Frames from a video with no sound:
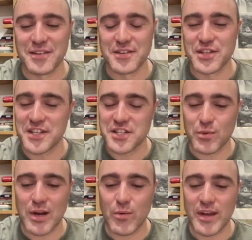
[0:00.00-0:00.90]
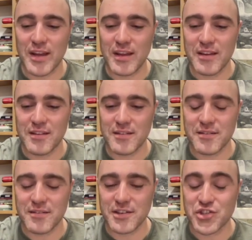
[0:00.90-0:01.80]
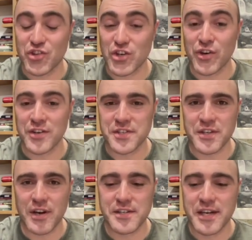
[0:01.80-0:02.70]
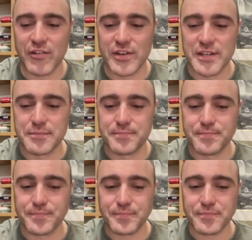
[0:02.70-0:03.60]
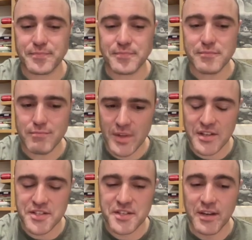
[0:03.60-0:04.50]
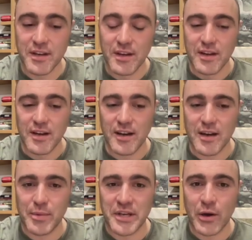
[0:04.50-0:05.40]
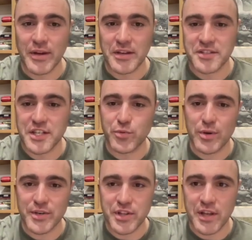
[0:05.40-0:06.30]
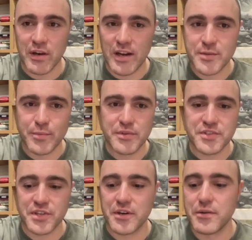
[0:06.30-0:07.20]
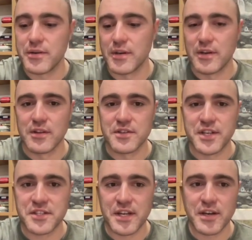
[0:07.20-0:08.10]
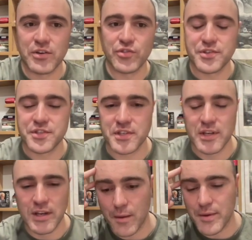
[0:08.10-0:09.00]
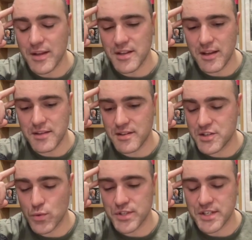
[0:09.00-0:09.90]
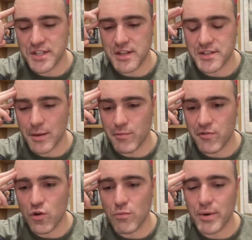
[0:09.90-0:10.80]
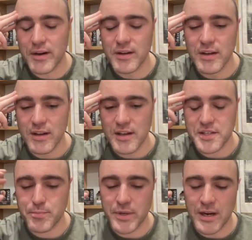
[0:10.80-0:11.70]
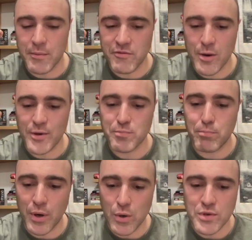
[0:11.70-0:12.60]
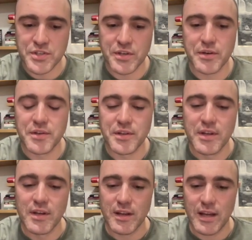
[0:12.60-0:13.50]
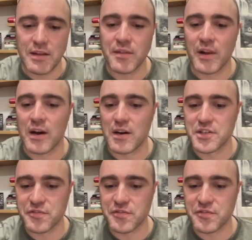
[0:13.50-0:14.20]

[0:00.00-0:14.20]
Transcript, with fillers: So that's the way we are structuring our society currently. It's been going since pretty much the Enlightenment, so 1600s. I mean, it's always existed in some form, but it's become very much bolstered in the last